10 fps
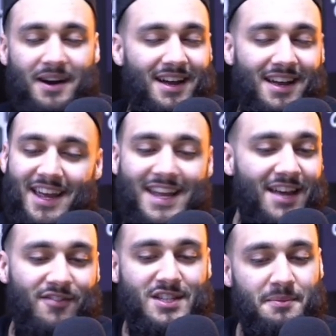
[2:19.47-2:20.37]
But
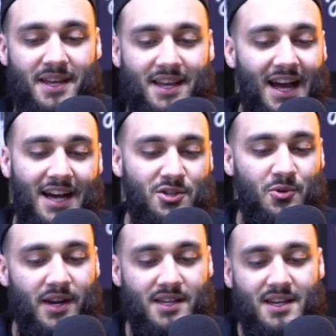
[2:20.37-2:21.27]
inevitably, as
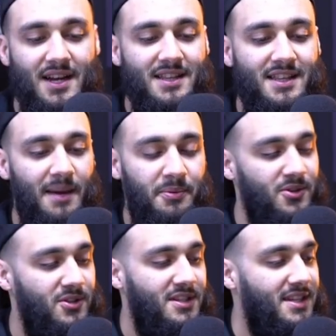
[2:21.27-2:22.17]
always, the
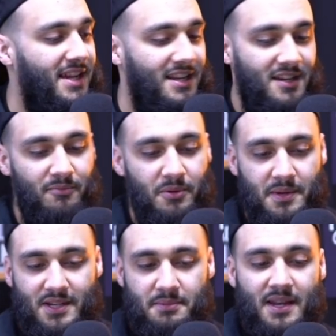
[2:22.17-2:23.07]
episode is just going to end up
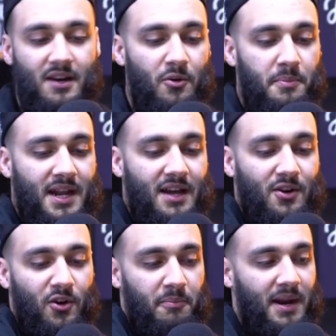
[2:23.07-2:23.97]
probably just being a whole lot
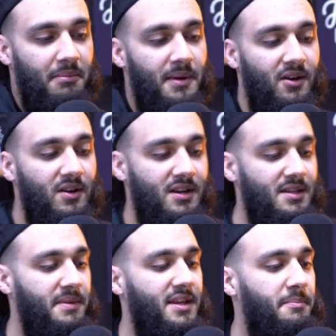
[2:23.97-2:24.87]
of blab about
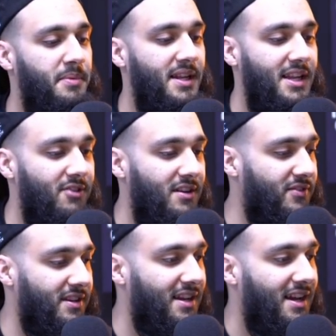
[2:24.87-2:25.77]
something completely
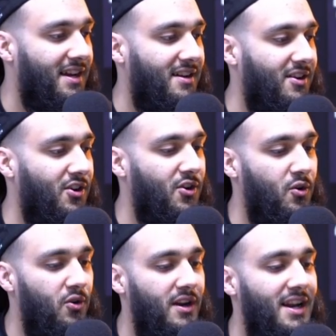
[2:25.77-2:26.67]
irrelevant
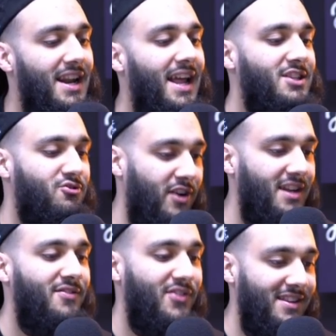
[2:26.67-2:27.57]
or less
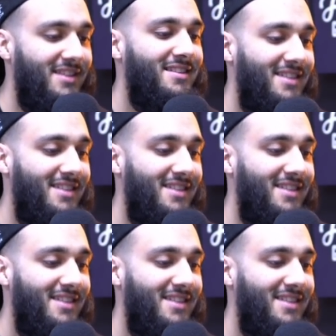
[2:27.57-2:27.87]
relevant.